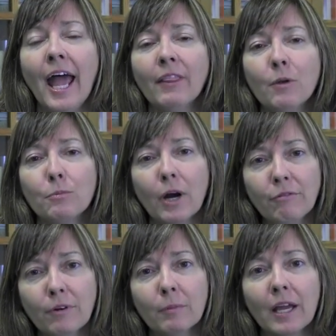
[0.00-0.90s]
And then
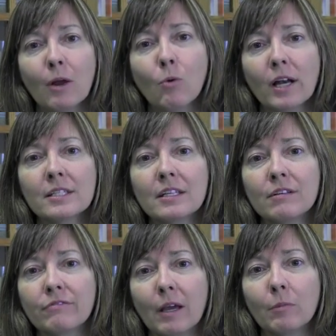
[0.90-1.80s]
preferably, I'd want to see
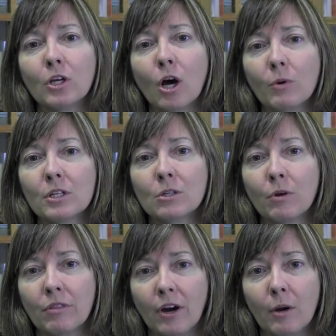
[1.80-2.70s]
the family go
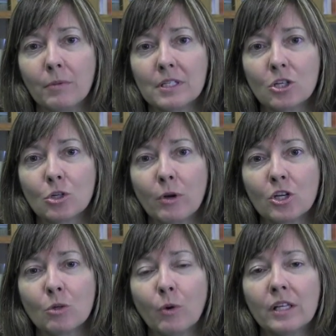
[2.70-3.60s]
into a therapy
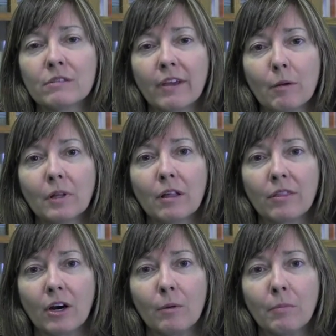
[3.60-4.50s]
situation where it's family
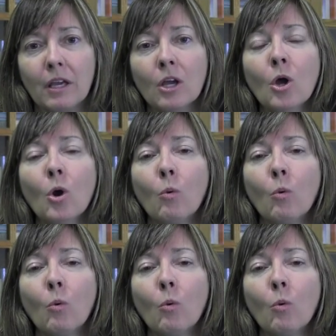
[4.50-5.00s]
therapy,